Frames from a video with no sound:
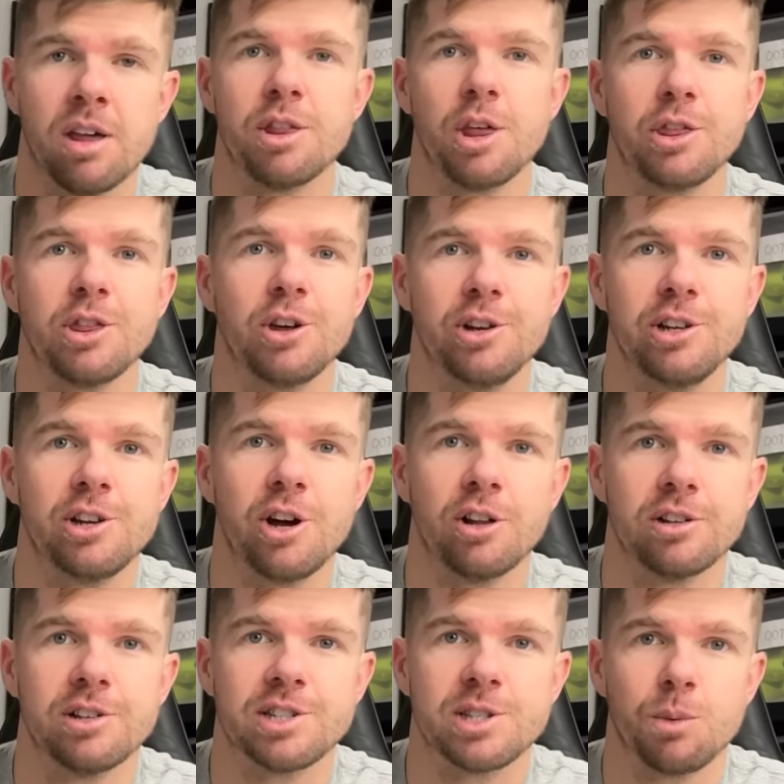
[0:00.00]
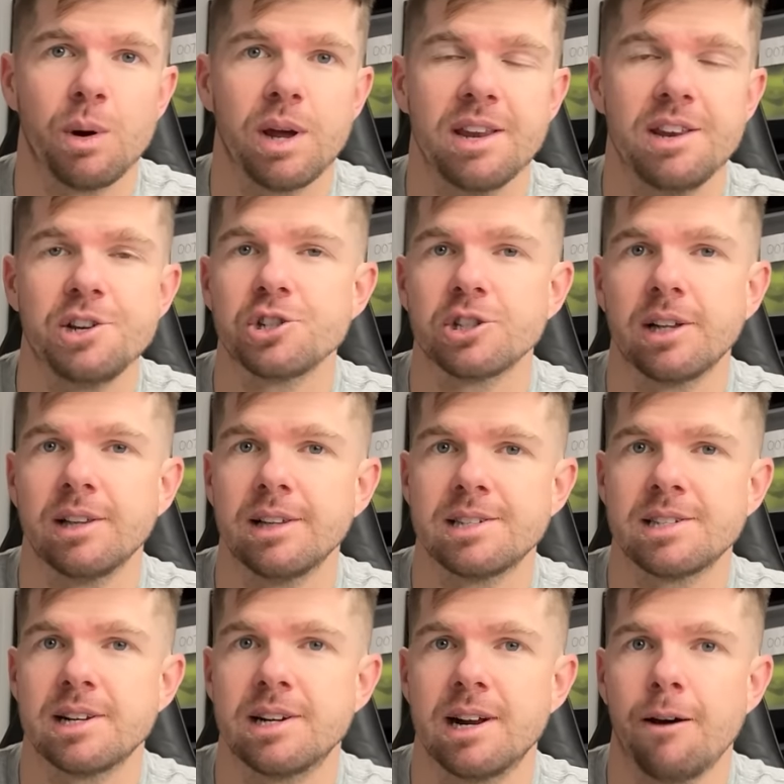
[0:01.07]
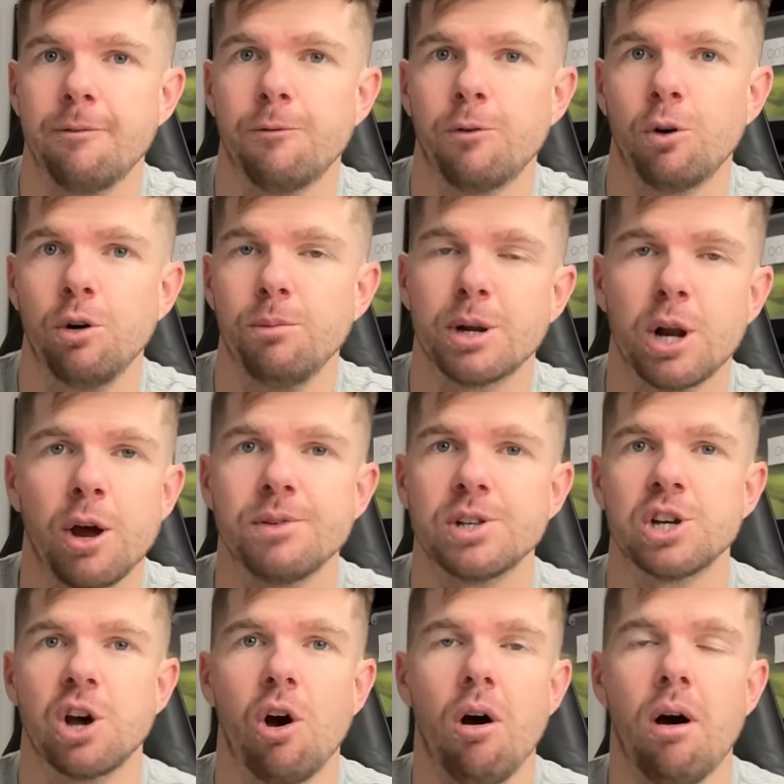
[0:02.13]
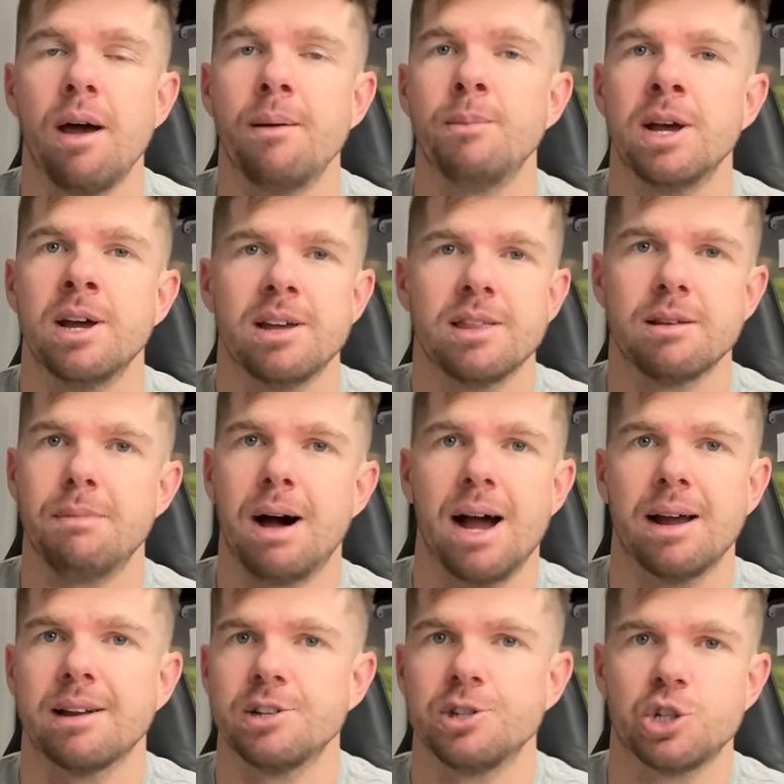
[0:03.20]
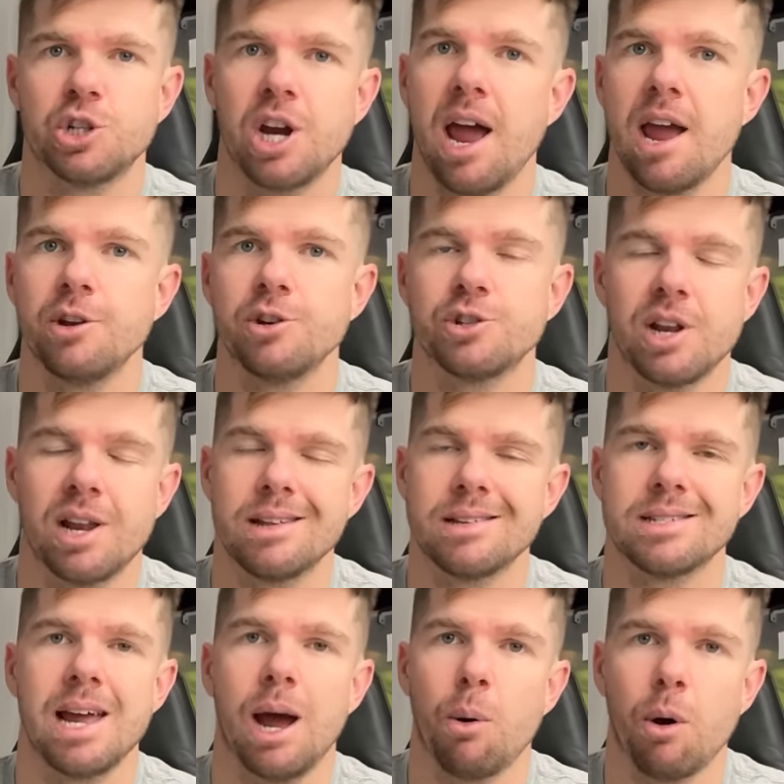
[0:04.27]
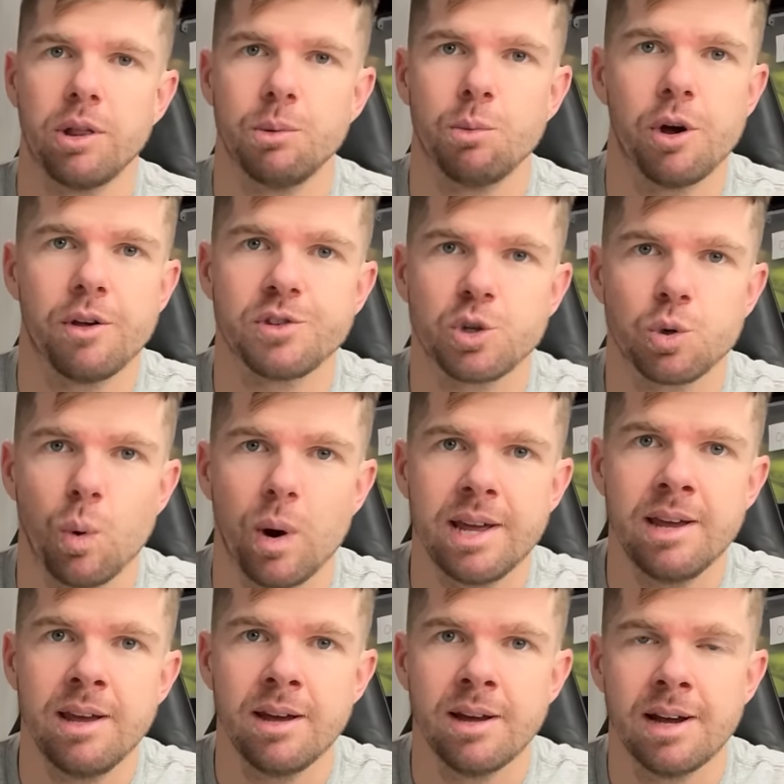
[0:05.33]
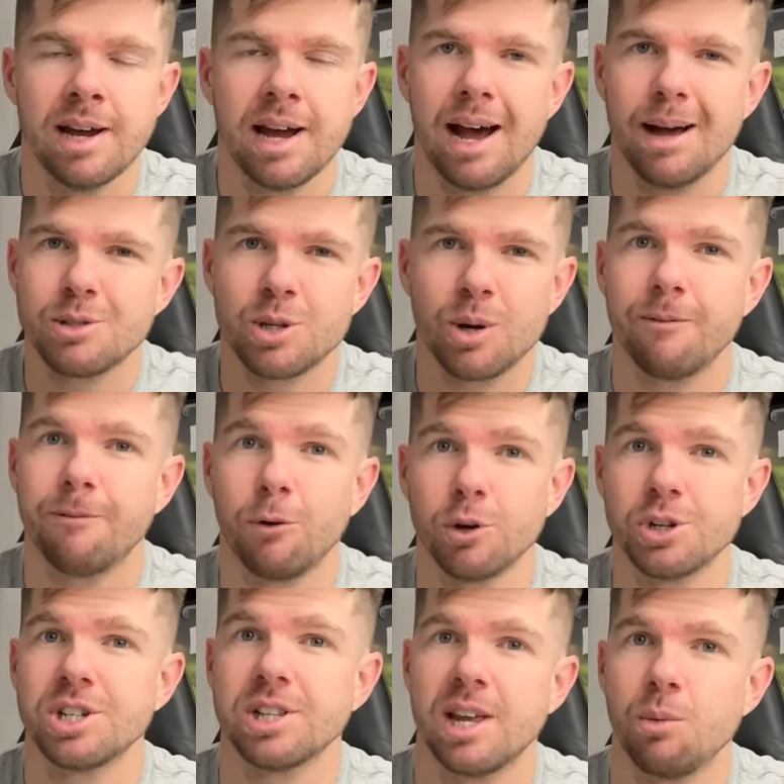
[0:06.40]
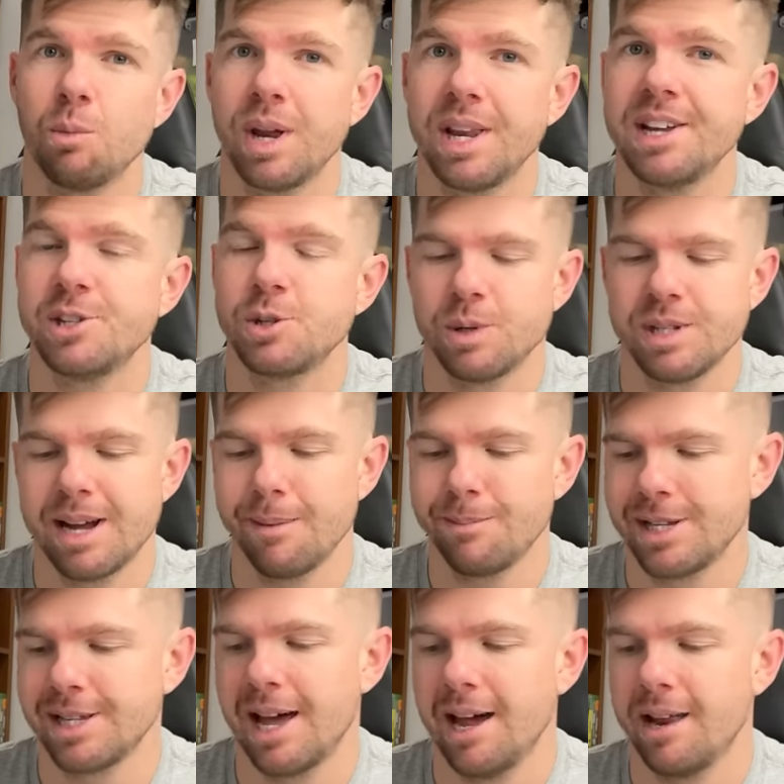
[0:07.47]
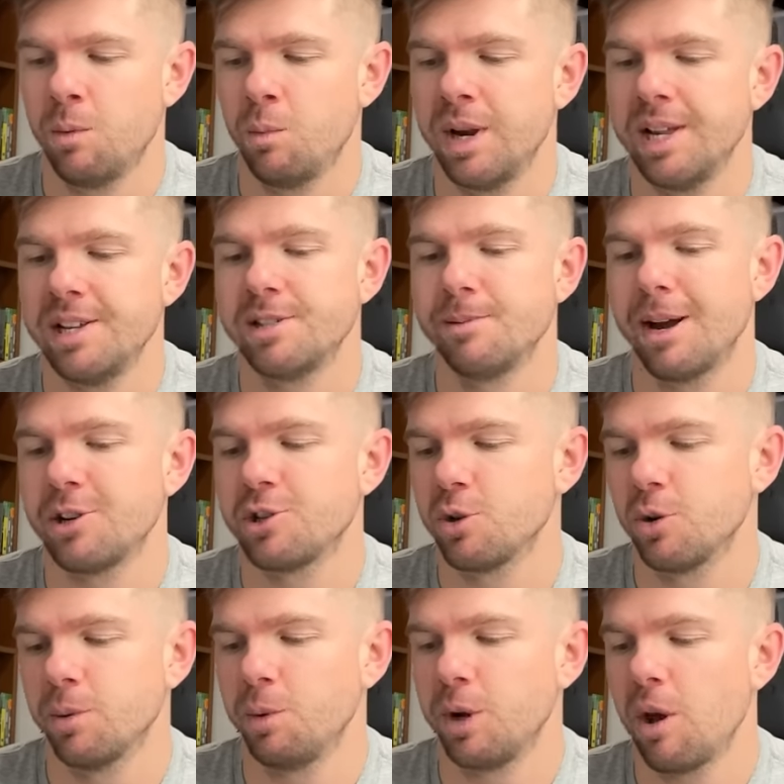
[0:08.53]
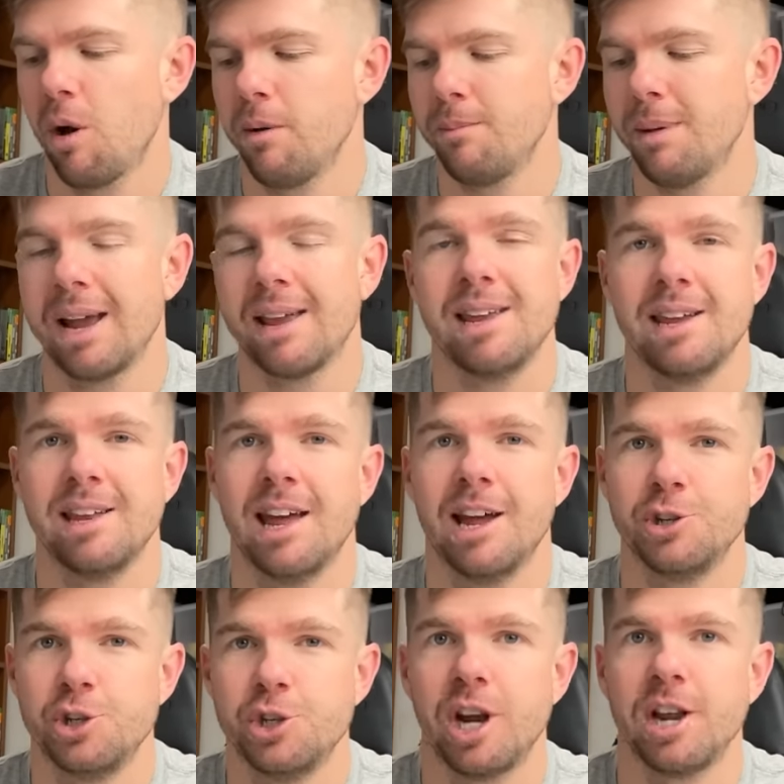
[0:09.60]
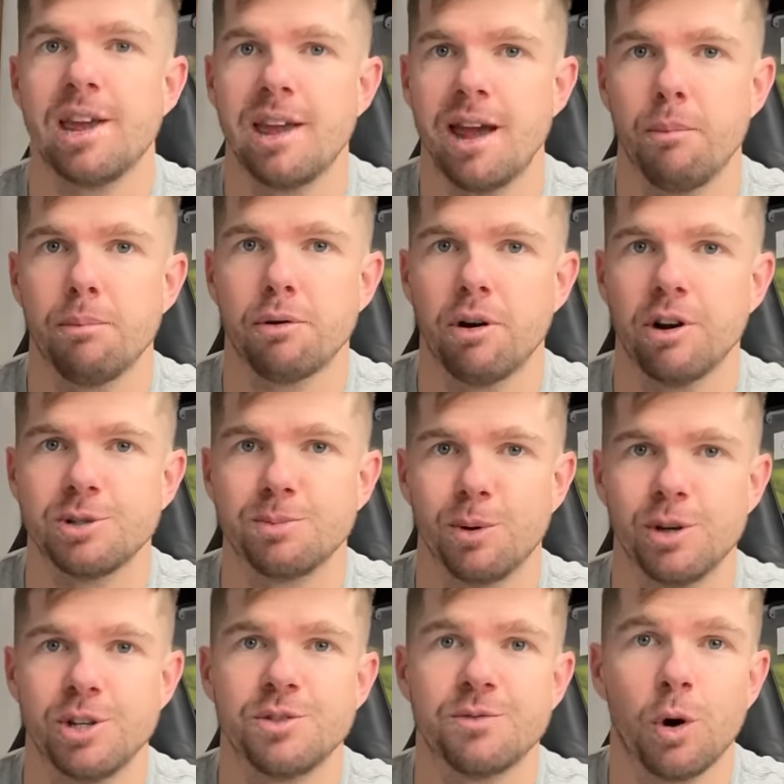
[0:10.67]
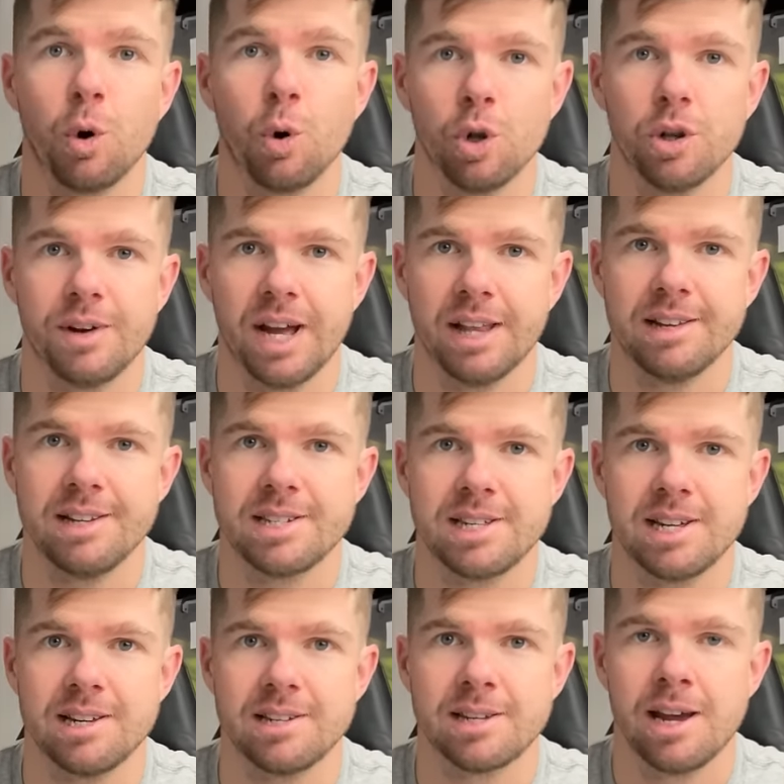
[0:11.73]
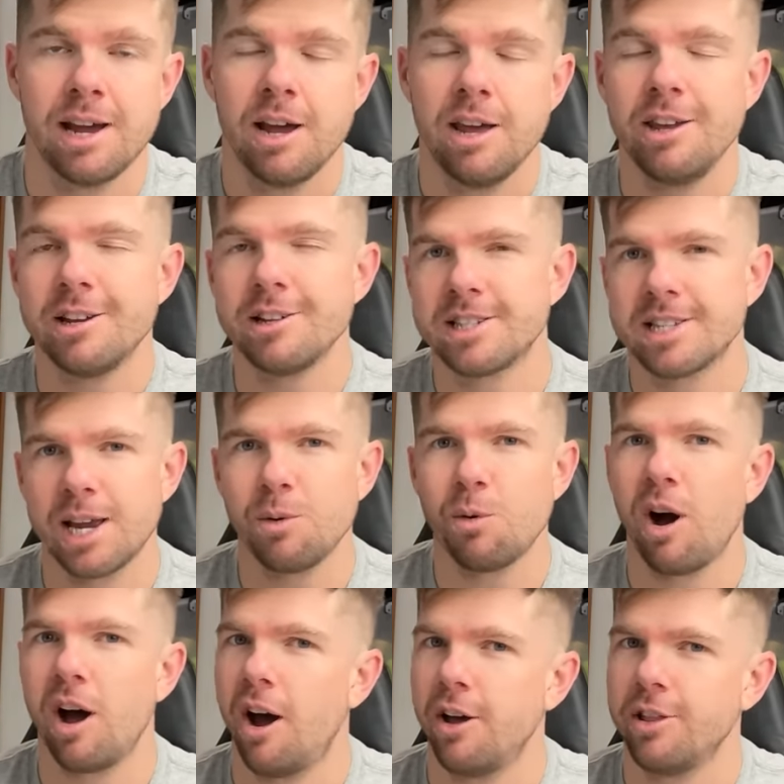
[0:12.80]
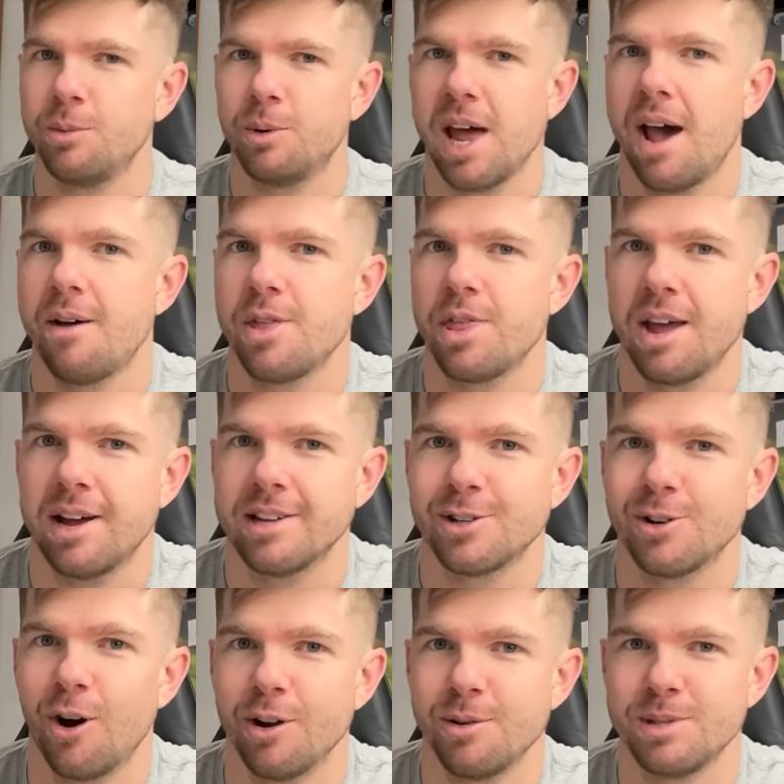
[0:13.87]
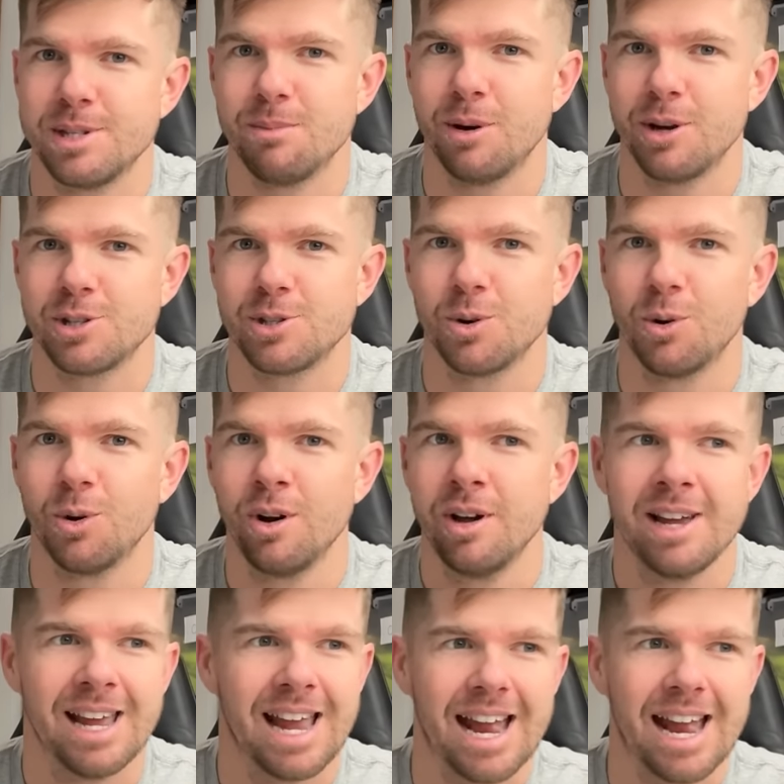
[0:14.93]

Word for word: the $30 that we initially listed it up for, but over time the market has changed and it's now only worth 20. dollars um, so unfortunately, we need to adapt to that. we need to make sure that we're going back in and checking our price points for all of our listings. You can see why I only want to have a thousand items in my store.